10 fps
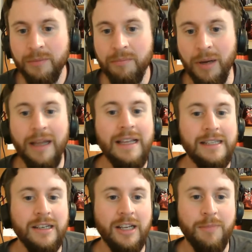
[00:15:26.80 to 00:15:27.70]
But
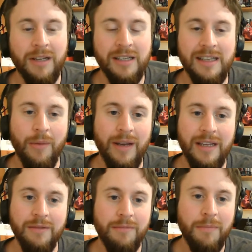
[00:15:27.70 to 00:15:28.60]
it's nice because that
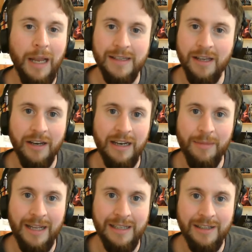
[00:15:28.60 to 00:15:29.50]
way players aren't
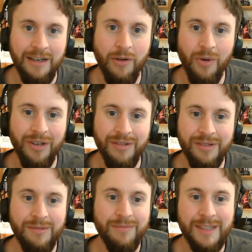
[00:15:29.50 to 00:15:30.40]
eliminated. No
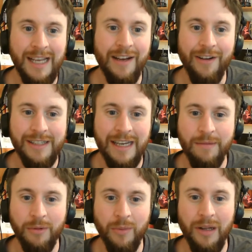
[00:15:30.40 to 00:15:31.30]
one's sat at a
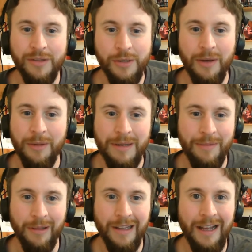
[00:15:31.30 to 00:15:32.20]
table while two other
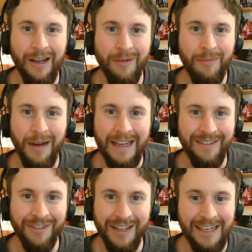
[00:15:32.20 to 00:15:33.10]
people are playing
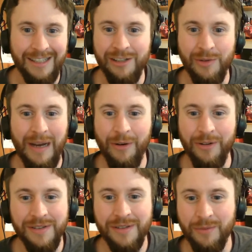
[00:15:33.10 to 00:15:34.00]
for the next 2
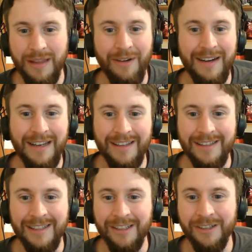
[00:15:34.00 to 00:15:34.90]
hours without anything
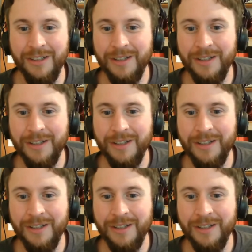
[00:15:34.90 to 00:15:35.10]
to do.